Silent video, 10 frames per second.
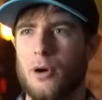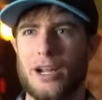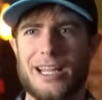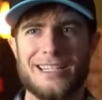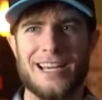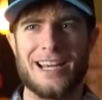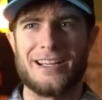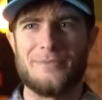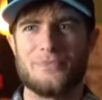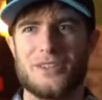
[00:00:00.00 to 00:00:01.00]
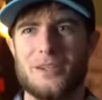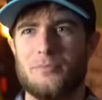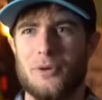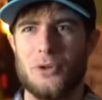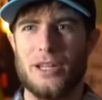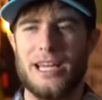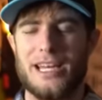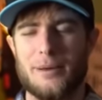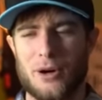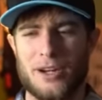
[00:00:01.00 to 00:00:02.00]
parking deck, pull
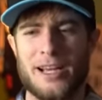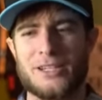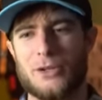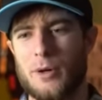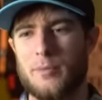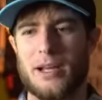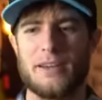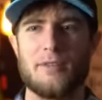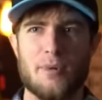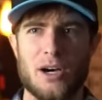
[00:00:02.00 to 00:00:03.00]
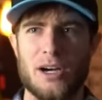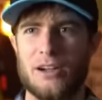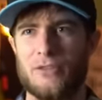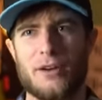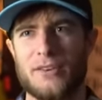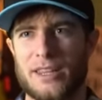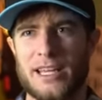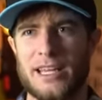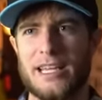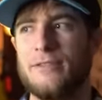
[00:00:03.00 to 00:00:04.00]
in, I park next to him, I give him a hug for
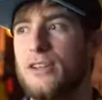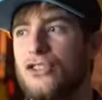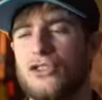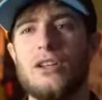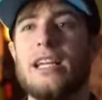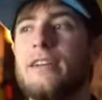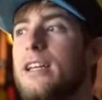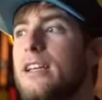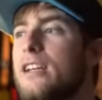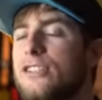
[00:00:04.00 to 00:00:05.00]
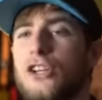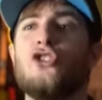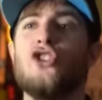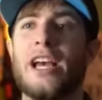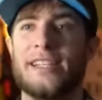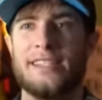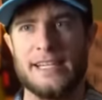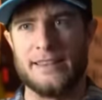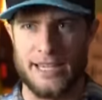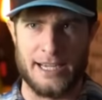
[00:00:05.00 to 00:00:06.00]
everything, even
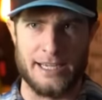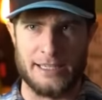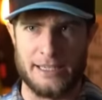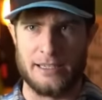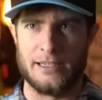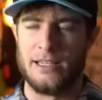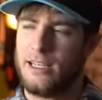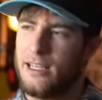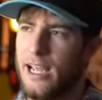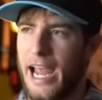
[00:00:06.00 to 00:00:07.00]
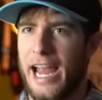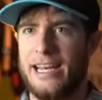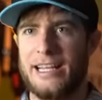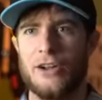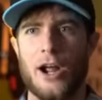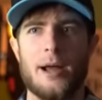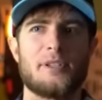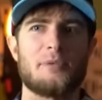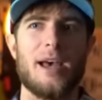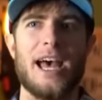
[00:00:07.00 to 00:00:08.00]
suggesting the idea. And he
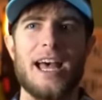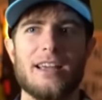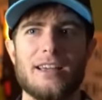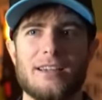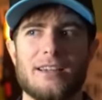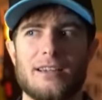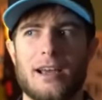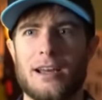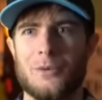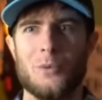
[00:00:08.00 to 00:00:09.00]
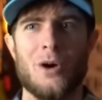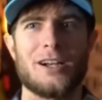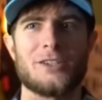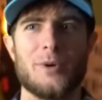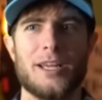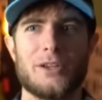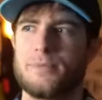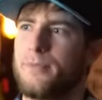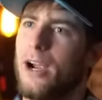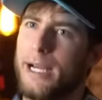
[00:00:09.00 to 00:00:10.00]
grabs his bag and he walks away and goes,
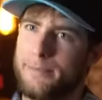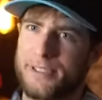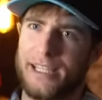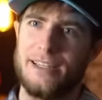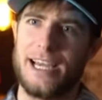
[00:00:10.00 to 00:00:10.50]
all right, see you